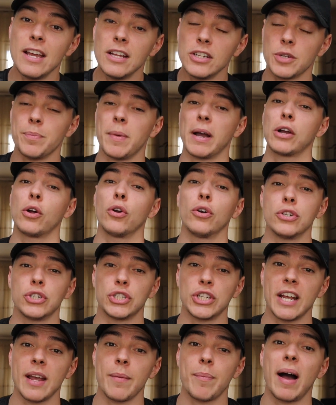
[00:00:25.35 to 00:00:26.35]
to my current
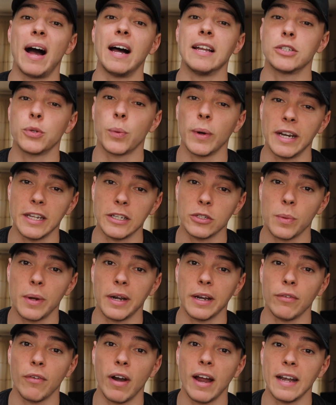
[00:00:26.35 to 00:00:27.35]
shape at
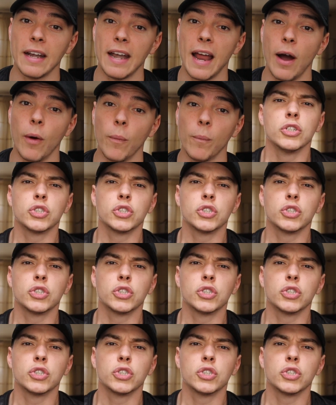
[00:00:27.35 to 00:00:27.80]
2020 right now.